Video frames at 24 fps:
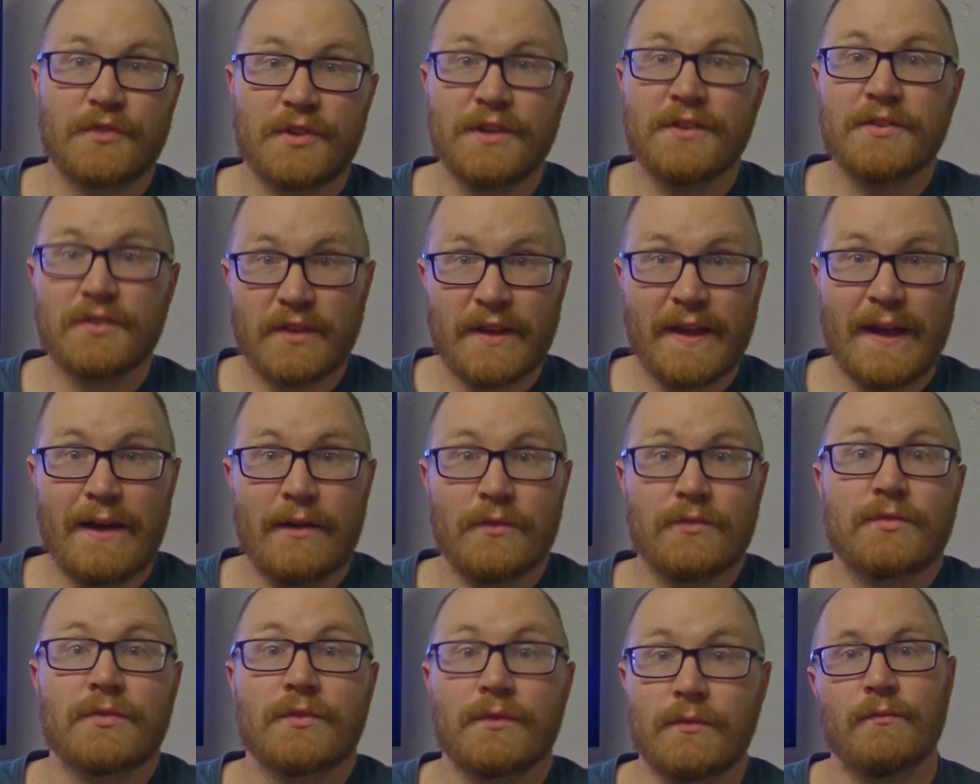
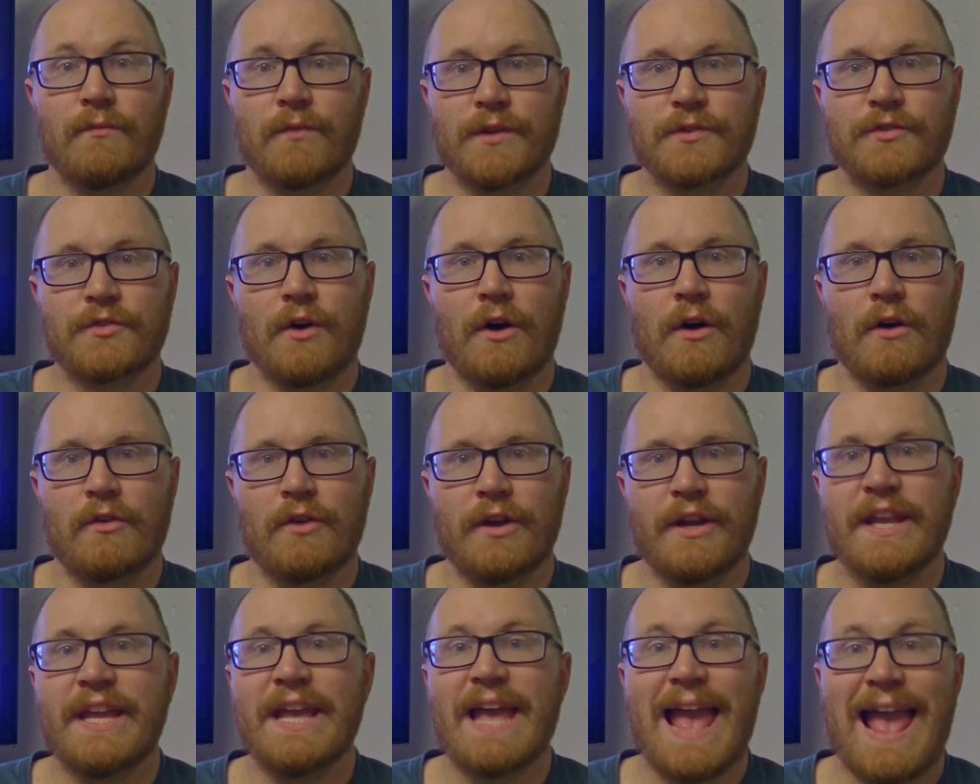discounts what's
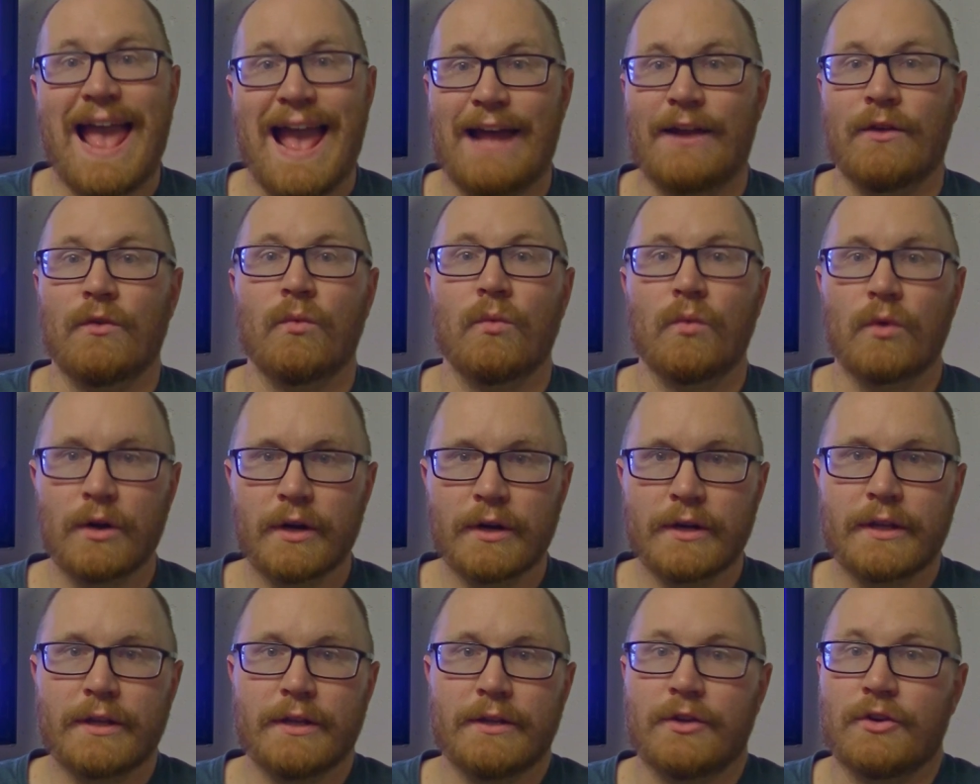already at
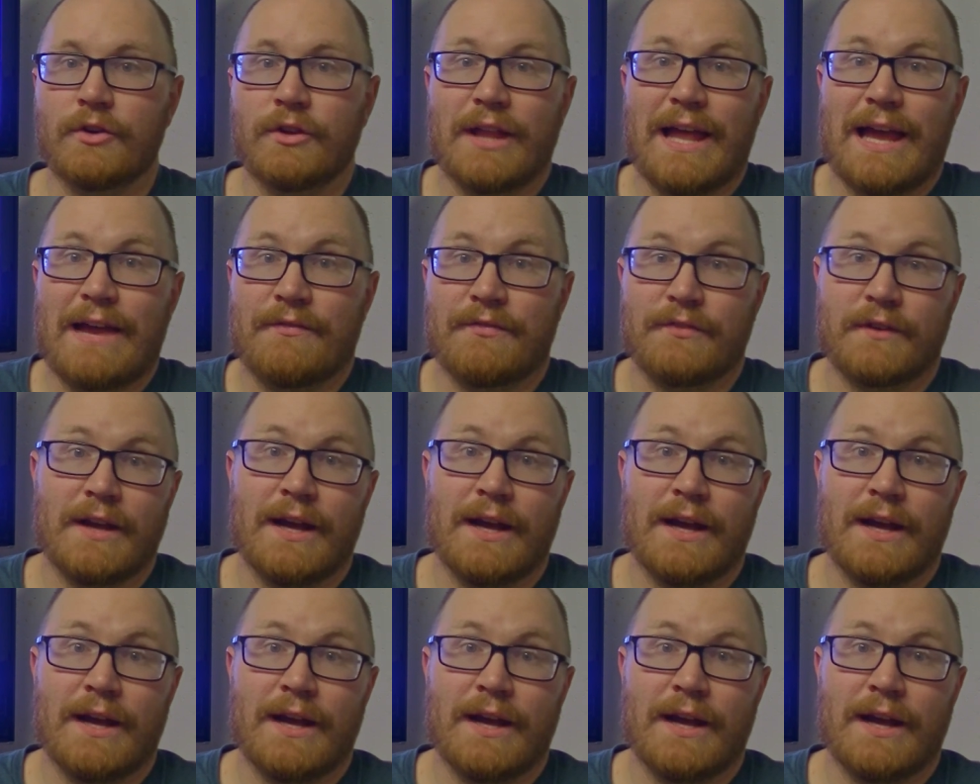work in your life.